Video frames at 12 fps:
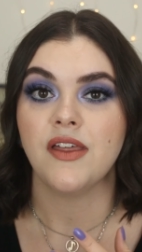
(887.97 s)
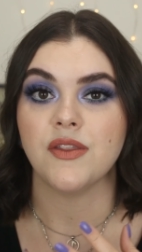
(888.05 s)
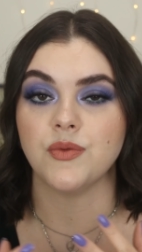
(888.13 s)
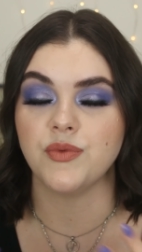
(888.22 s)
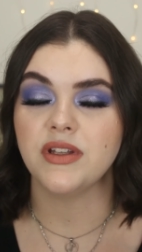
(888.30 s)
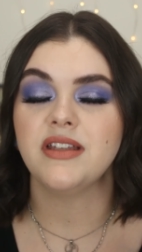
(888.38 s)

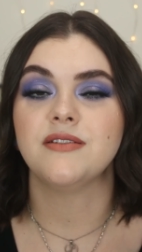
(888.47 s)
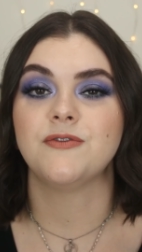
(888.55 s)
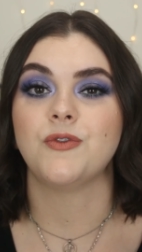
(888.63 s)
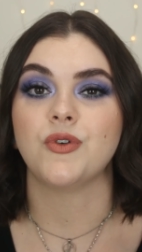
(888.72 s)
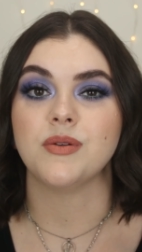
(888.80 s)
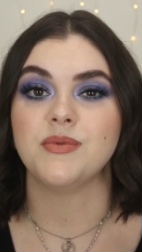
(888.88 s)
They're really
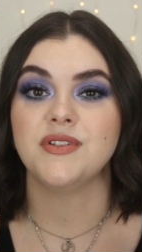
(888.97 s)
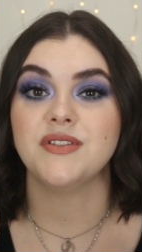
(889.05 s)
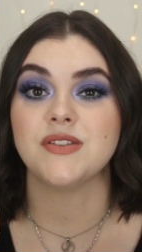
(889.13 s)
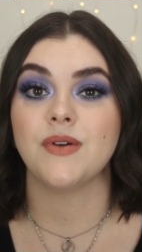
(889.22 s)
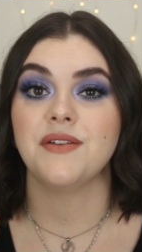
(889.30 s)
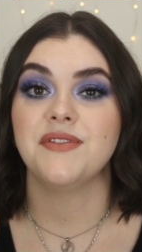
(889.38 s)
affordable.
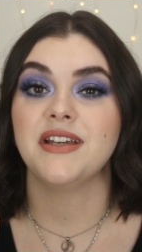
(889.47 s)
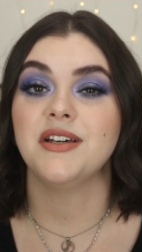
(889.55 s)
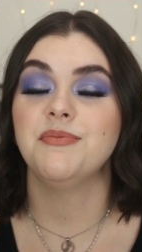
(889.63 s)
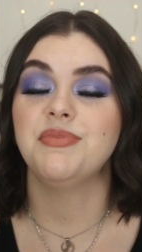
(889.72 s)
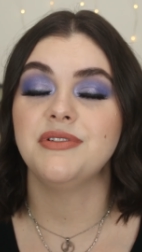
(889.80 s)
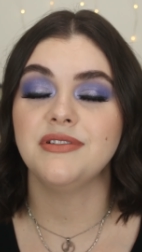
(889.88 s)
So I have a
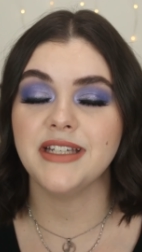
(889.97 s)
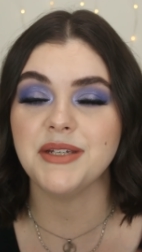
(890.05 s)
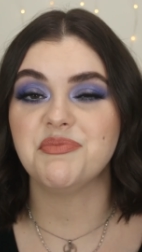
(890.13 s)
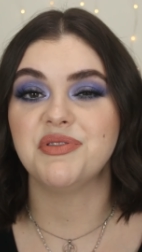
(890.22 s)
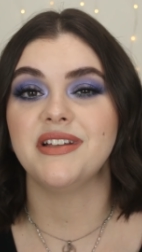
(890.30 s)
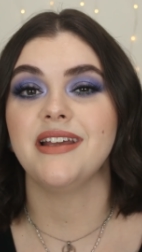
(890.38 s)

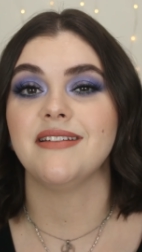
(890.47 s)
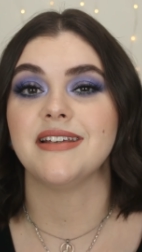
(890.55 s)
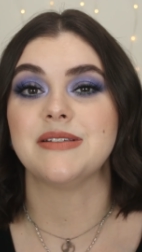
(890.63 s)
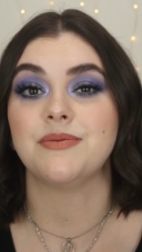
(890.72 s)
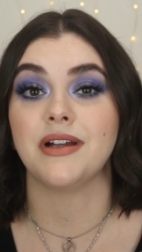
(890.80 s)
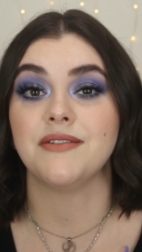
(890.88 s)
complete
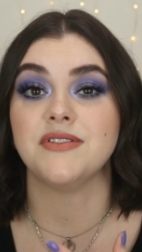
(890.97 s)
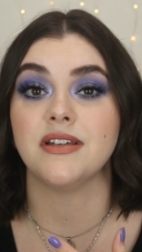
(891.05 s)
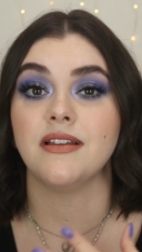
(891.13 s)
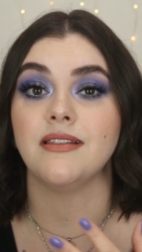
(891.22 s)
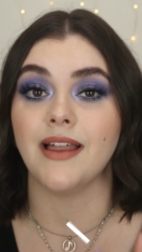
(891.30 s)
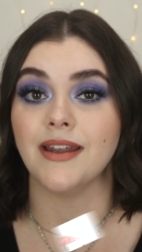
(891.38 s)
playlist where I've
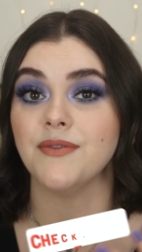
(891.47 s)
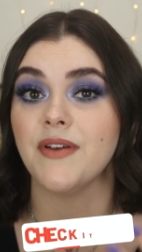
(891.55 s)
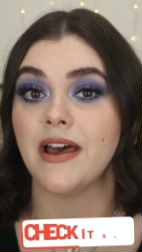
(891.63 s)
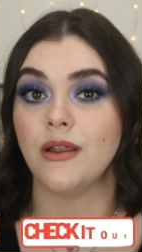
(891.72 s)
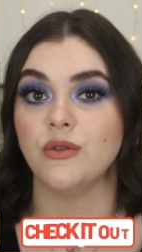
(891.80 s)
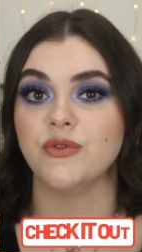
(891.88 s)
done a lot of
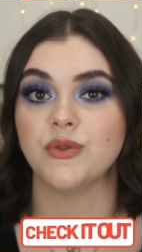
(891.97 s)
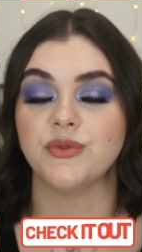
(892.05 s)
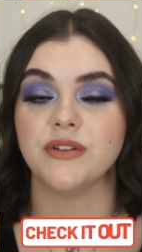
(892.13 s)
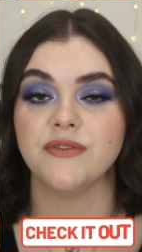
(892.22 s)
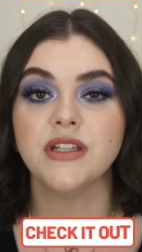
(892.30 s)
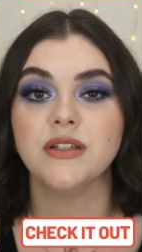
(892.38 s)
e.l.f.
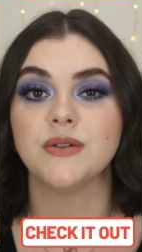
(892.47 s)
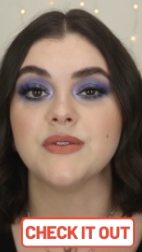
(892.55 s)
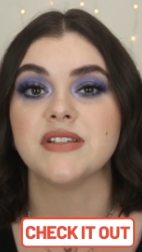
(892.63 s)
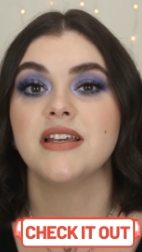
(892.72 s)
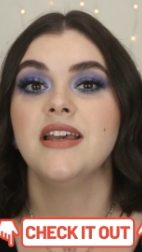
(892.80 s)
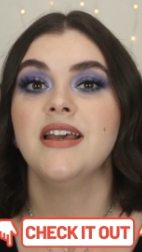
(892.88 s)

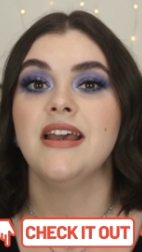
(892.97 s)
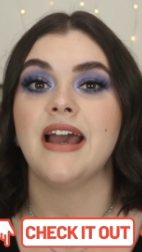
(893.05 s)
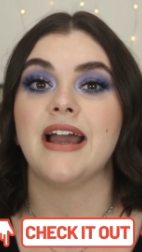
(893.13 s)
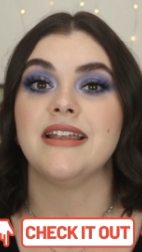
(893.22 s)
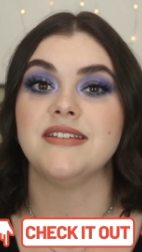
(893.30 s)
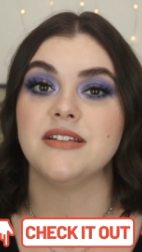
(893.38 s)
reviews.
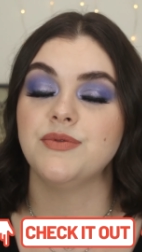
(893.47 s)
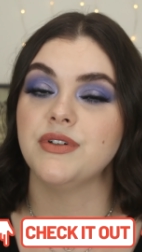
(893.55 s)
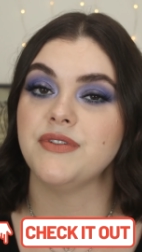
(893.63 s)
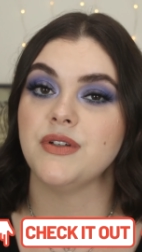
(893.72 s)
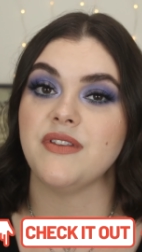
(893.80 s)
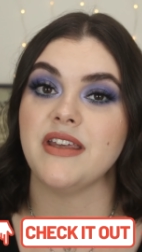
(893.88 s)
I did
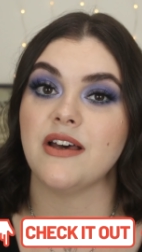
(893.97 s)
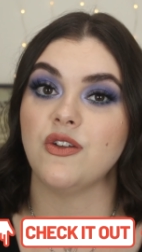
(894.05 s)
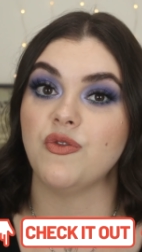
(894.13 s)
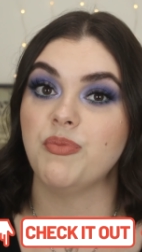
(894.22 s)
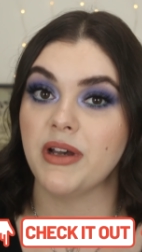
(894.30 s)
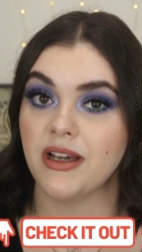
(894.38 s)
review the
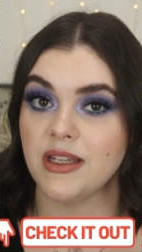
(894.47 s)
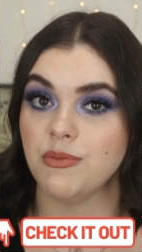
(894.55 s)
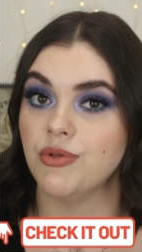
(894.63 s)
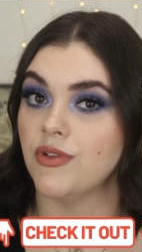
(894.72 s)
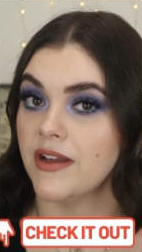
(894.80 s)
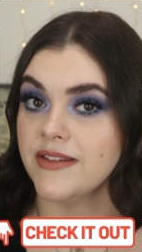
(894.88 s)
e.l.f. Putty
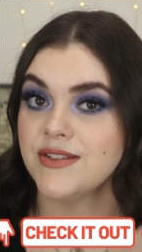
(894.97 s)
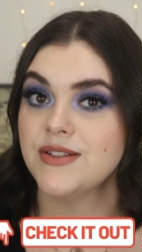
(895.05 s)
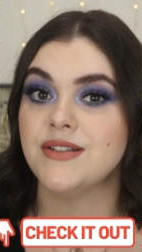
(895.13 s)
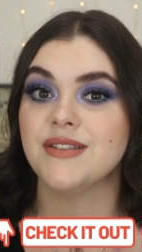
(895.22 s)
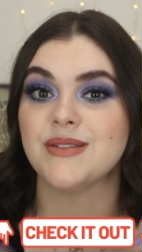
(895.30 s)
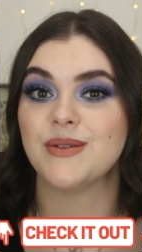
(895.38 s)

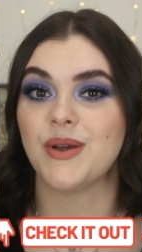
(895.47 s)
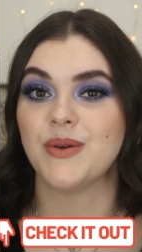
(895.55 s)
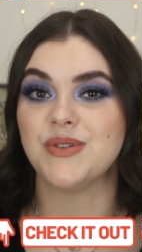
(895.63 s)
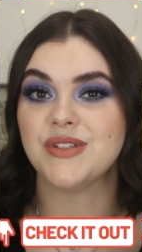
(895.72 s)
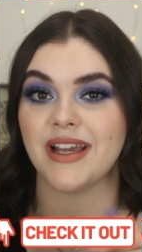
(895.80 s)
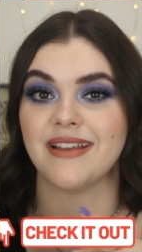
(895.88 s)
Bronzer, so go
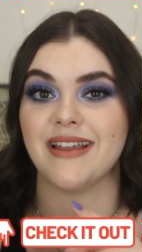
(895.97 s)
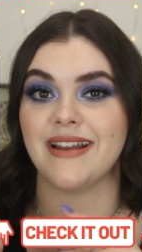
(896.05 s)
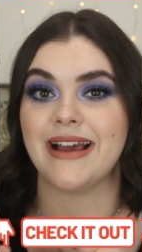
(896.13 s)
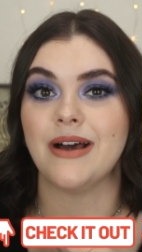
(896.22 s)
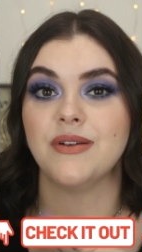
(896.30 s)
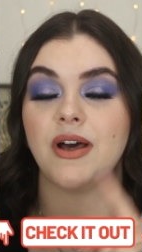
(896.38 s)
check that
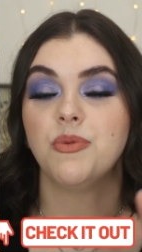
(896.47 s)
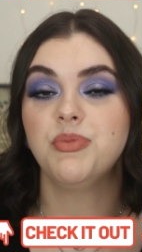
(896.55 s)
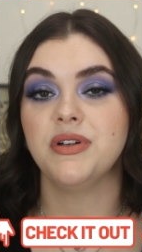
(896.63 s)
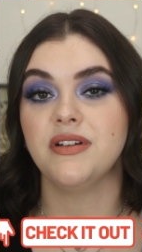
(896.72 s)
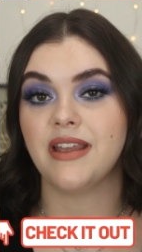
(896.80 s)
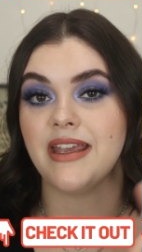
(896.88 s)
out. I'll
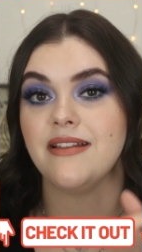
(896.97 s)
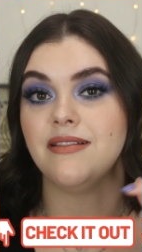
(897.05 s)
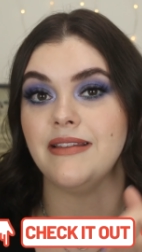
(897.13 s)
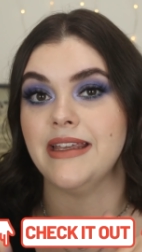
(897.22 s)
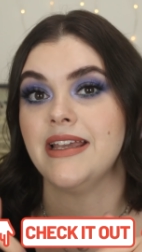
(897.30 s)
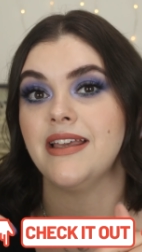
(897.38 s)
put a
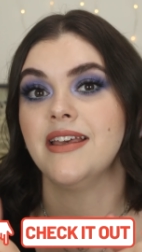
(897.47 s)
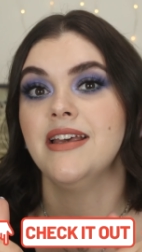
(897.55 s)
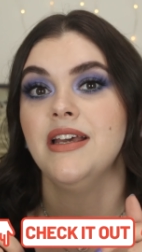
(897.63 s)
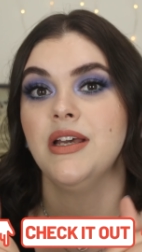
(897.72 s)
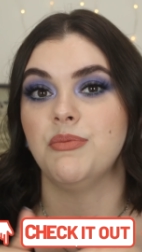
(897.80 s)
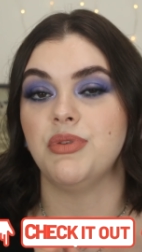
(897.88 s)
link
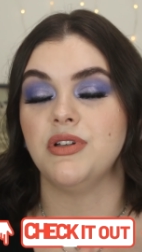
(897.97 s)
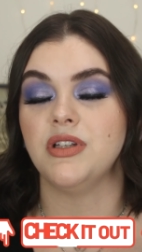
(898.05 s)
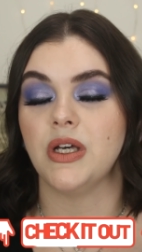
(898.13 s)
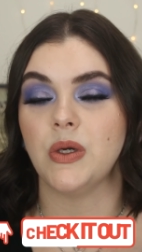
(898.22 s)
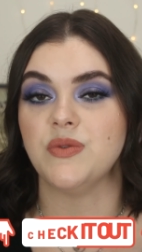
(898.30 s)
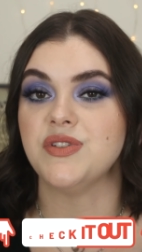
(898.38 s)

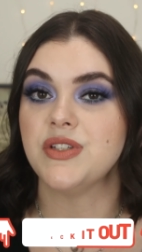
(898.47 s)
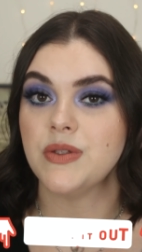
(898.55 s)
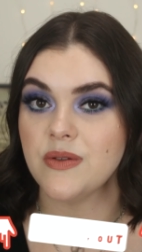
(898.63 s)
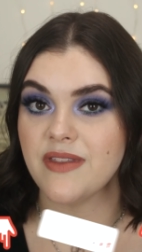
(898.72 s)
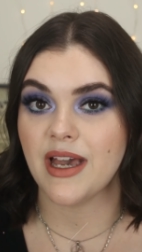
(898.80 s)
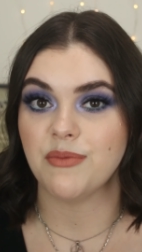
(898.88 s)
below
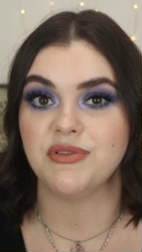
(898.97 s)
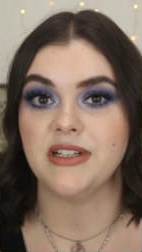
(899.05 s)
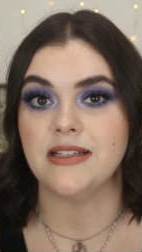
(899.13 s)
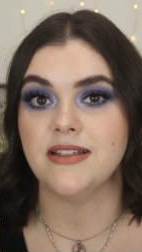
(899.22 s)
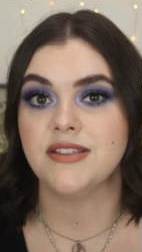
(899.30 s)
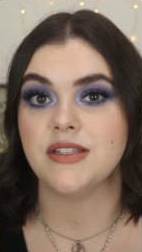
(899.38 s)
to that
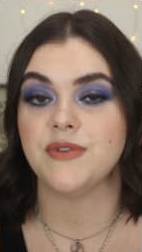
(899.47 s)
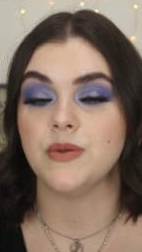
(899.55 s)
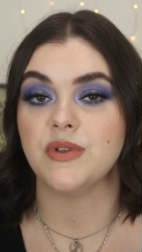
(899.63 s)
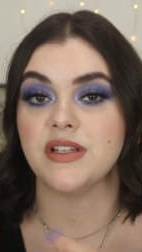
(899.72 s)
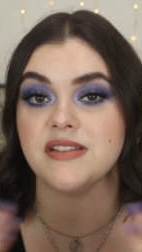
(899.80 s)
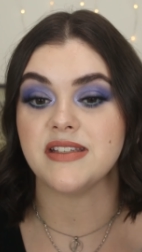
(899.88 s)
playlist if you
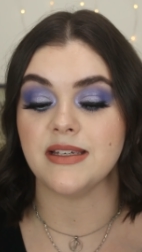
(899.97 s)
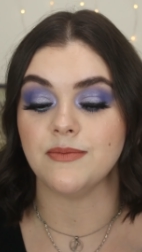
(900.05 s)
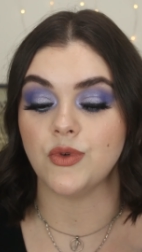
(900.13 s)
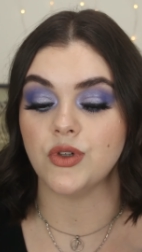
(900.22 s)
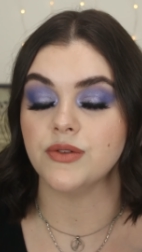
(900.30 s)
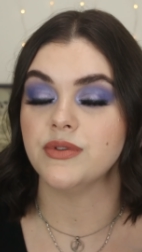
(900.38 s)
want to see
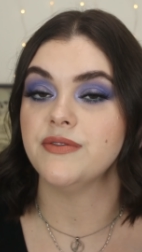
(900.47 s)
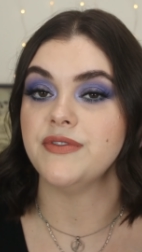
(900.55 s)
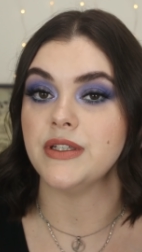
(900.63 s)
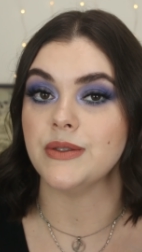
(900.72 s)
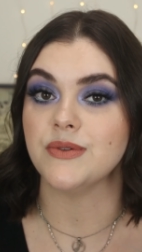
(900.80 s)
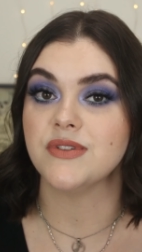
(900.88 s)
more
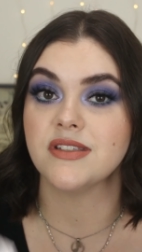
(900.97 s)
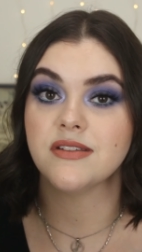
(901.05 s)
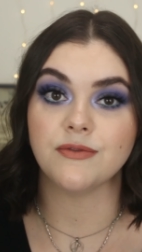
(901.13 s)
reviews